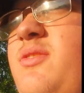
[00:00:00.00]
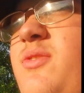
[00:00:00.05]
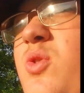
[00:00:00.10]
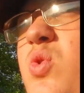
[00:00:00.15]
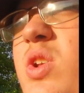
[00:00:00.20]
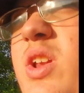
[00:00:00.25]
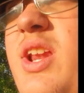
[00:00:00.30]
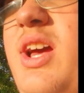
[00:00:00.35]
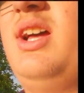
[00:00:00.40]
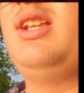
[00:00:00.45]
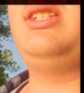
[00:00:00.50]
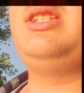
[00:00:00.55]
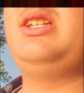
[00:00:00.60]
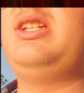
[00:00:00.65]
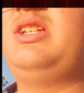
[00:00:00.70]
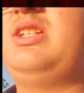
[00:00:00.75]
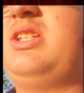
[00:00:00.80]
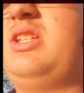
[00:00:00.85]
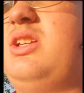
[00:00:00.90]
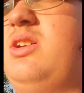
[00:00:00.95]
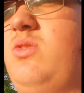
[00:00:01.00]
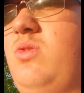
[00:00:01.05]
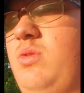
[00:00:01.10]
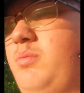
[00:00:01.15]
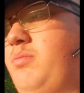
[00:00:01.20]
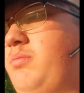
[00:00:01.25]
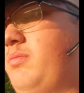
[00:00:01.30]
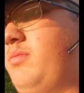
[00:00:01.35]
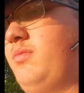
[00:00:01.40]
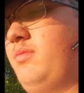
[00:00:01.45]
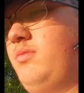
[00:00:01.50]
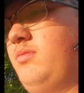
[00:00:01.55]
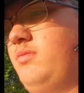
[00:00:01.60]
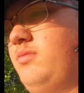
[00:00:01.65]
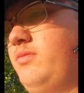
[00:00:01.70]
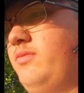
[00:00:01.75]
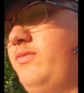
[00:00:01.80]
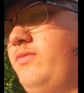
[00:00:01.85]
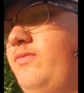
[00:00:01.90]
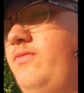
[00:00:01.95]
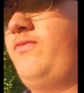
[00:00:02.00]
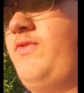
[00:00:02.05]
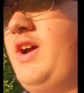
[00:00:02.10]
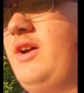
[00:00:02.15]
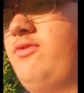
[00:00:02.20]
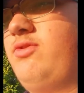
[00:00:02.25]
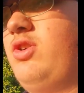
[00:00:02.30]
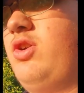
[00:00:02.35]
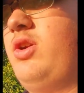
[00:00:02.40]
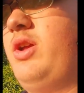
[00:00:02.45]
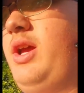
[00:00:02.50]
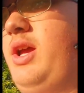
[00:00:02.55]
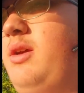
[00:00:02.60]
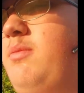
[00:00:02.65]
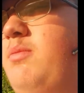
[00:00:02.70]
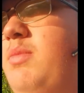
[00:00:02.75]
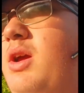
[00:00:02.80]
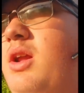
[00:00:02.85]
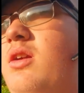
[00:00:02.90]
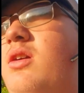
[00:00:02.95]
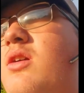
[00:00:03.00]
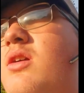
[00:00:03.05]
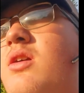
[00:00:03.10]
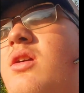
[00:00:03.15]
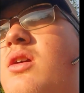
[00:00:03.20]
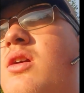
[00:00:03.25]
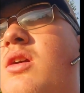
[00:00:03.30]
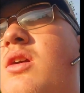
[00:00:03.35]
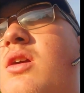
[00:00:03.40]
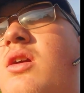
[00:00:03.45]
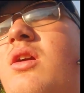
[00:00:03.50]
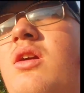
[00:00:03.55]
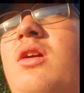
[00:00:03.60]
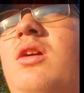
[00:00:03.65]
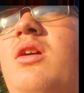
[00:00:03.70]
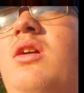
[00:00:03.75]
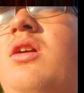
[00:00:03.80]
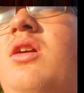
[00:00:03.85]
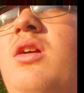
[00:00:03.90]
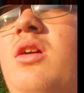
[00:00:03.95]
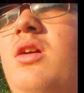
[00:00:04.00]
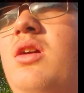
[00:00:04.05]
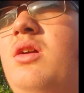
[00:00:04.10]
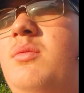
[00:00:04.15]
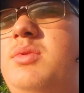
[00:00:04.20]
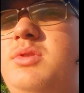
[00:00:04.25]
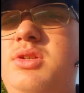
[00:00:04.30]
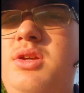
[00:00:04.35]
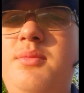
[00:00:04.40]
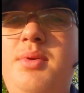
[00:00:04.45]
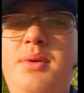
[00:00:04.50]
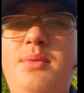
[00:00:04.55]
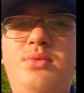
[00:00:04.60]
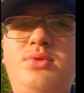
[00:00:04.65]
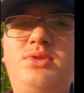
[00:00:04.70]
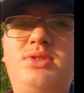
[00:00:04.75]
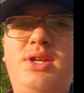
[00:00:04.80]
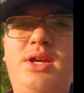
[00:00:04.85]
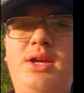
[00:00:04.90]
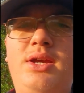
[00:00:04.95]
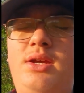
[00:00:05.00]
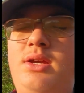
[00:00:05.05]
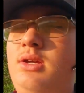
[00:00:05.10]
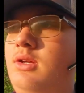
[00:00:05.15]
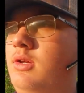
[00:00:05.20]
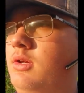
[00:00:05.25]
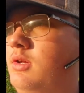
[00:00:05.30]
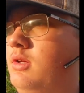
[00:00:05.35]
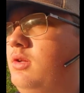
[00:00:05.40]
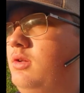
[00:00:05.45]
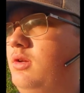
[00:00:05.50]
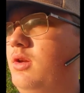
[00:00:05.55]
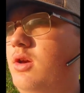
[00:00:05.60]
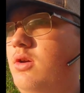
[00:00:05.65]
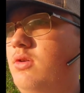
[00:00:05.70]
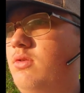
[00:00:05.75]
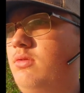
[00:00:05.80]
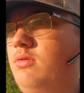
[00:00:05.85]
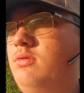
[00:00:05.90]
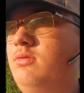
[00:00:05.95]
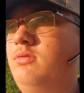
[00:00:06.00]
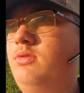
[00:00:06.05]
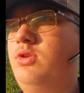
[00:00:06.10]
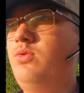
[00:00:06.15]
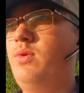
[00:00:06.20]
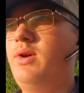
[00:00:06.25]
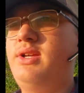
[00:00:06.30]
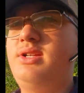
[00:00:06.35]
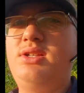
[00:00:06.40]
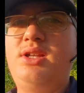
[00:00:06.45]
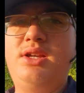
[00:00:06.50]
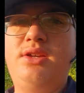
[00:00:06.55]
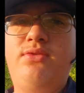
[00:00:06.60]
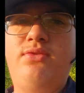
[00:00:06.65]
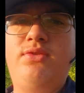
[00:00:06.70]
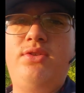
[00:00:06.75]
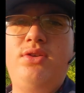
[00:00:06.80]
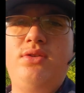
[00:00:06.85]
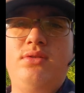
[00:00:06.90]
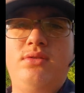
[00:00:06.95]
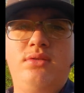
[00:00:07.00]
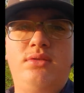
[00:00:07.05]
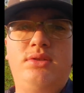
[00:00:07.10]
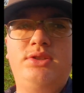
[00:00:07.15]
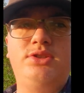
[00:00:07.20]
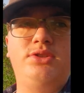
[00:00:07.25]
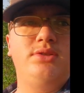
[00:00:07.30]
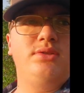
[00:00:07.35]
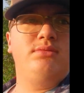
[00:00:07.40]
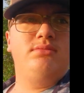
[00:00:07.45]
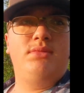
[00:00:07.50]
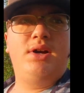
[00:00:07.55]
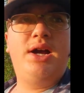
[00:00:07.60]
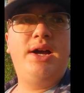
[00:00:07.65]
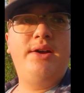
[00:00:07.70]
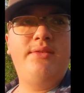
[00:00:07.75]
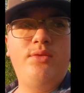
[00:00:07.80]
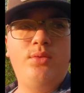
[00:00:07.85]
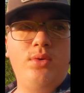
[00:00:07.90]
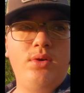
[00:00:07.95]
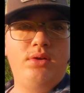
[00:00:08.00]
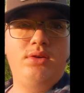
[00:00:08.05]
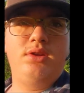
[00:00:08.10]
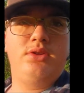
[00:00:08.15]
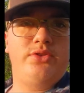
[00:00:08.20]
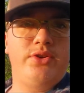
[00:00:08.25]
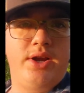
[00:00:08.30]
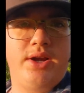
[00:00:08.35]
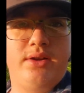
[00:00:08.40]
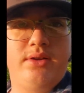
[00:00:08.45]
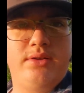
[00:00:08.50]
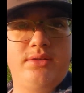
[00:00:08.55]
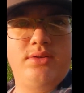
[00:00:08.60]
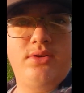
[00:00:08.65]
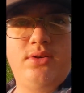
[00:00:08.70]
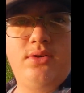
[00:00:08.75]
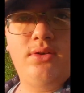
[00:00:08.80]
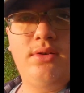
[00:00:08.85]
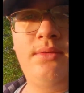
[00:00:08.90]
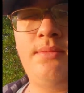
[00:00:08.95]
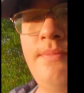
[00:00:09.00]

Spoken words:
4960 on a 530 hay baler. But some people would say, no, you'll waste less fuel because you're not having to work the tractor as hard.